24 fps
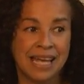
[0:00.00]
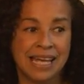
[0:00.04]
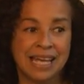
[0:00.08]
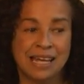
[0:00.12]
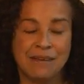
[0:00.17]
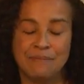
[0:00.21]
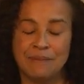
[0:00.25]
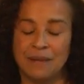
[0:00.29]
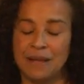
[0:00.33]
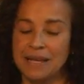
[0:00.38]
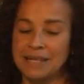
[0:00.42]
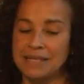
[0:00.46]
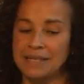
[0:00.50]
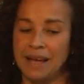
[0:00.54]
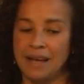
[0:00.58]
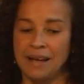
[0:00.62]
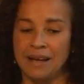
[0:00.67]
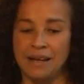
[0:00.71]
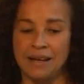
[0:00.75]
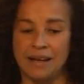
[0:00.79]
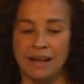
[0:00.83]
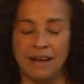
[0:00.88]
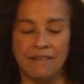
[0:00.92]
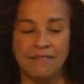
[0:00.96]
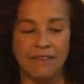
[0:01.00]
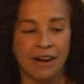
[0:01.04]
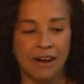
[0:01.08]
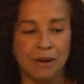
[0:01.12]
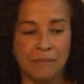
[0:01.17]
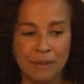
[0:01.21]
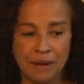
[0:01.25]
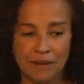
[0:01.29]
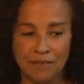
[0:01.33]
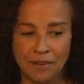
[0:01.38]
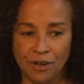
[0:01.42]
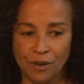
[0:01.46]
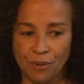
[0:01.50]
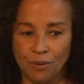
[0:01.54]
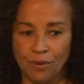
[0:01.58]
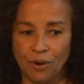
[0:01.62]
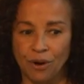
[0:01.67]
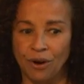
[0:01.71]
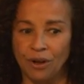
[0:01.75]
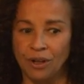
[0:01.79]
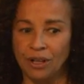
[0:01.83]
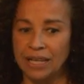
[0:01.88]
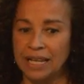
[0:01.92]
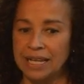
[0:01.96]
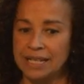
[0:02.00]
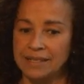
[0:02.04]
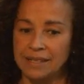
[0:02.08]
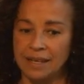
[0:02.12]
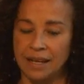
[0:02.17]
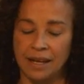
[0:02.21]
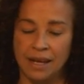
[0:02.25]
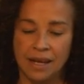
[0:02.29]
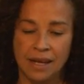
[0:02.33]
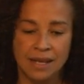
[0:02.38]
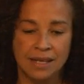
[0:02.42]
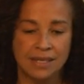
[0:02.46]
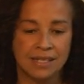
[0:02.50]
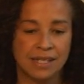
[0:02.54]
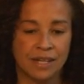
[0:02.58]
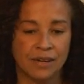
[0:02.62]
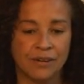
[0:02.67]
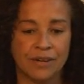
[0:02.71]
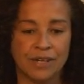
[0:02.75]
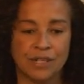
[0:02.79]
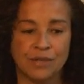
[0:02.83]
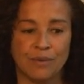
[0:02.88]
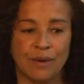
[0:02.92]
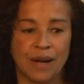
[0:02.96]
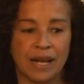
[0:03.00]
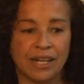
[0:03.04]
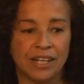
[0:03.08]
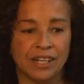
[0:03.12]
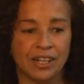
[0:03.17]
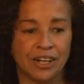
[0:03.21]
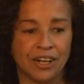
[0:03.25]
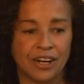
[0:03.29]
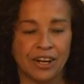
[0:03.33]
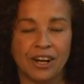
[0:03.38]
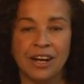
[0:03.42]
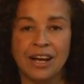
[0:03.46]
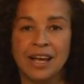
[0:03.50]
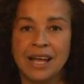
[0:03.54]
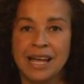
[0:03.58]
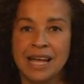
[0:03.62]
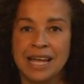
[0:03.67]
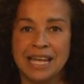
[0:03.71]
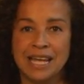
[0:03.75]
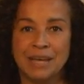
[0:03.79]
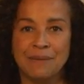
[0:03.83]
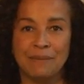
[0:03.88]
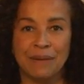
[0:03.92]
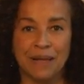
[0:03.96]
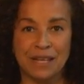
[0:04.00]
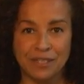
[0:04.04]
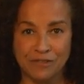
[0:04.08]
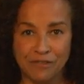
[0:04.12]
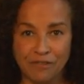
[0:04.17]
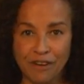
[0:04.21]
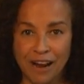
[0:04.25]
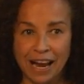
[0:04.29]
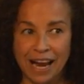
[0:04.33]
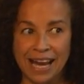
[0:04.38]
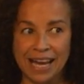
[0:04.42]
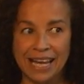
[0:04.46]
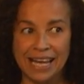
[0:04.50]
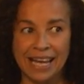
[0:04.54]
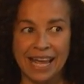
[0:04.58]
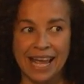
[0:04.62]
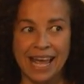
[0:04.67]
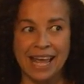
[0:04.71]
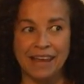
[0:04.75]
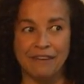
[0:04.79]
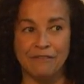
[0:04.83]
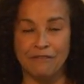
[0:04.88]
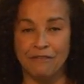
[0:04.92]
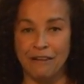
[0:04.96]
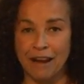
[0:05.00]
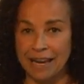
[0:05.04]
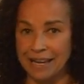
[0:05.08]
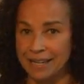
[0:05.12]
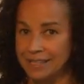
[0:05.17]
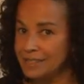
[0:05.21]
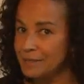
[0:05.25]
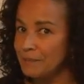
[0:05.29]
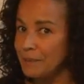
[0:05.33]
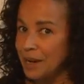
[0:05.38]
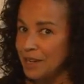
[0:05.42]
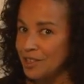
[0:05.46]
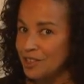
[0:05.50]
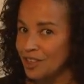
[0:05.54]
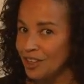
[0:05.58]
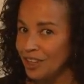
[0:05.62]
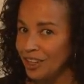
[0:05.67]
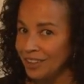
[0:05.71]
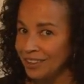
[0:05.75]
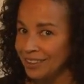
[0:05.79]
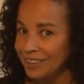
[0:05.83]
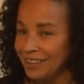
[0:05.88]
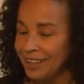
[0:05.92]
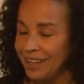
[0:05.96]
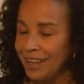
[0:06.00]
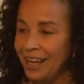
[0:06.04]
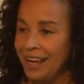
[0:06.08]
He plays a very pivotal role. He's a series regular. He plays Frank, and Frank is special.